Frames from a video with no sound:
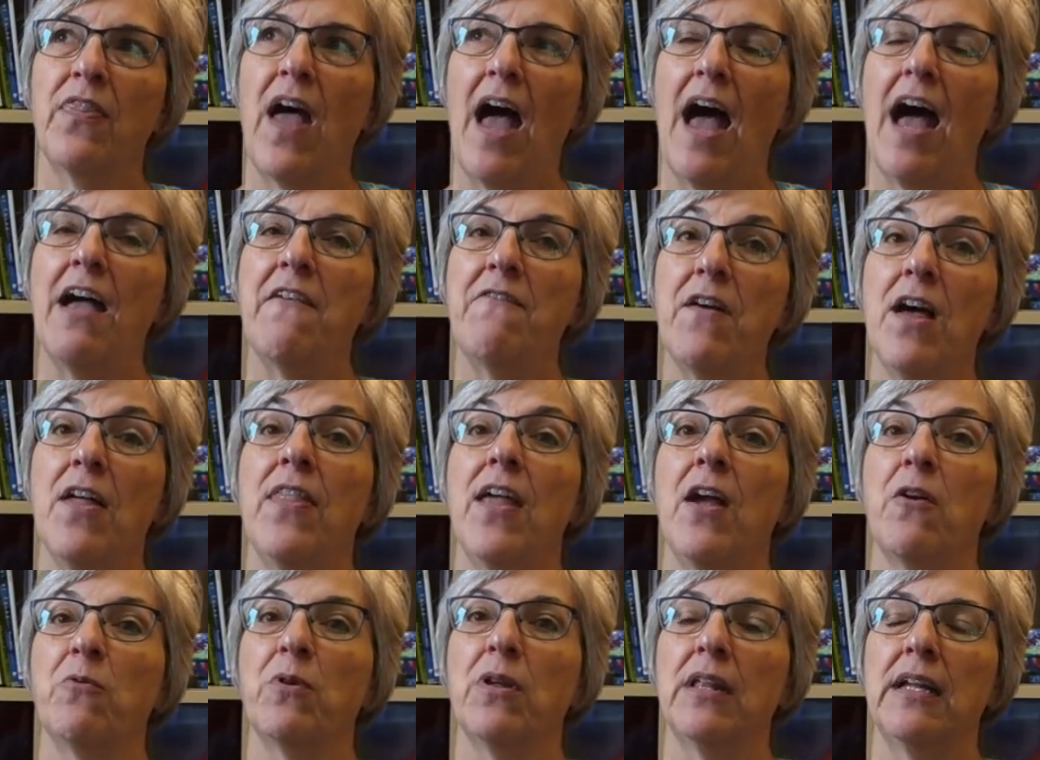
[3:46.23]
I found
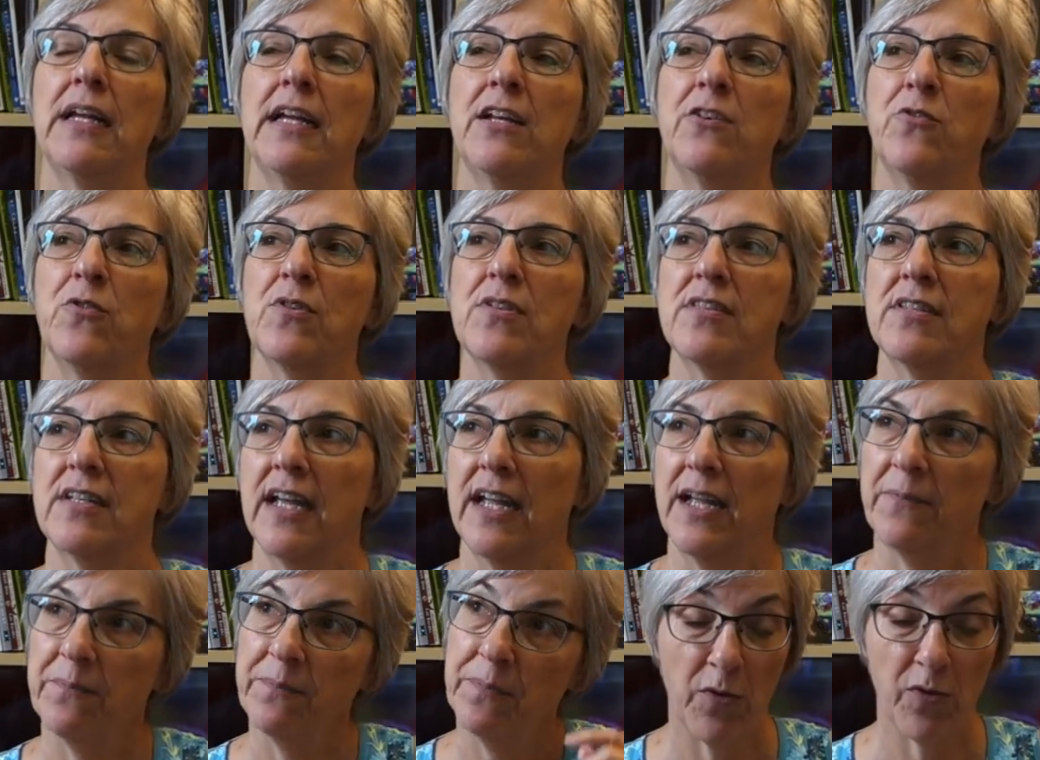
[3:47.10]
that really
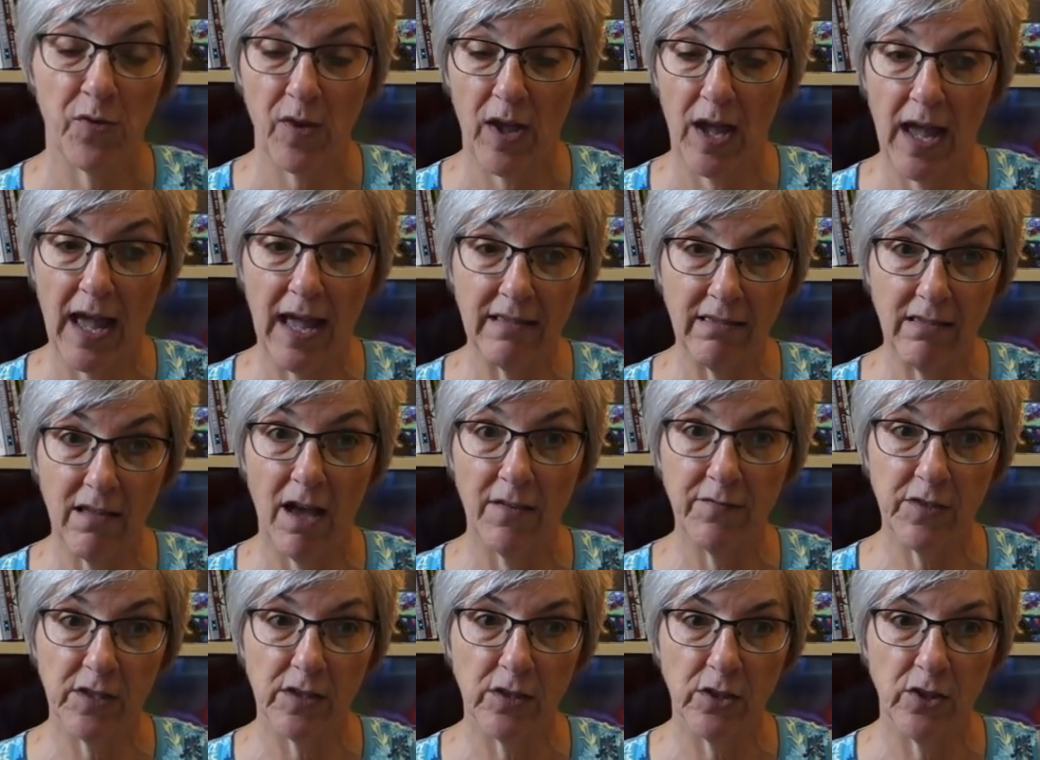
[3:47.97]
interesting. So I
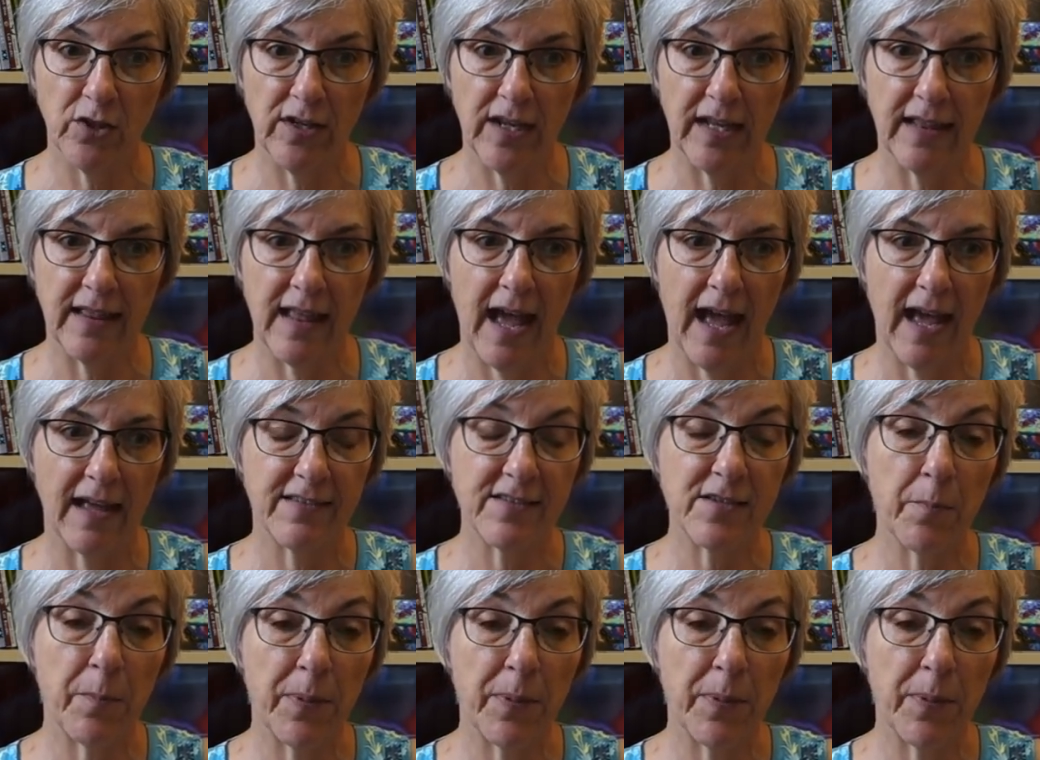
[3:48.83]
loved learning that.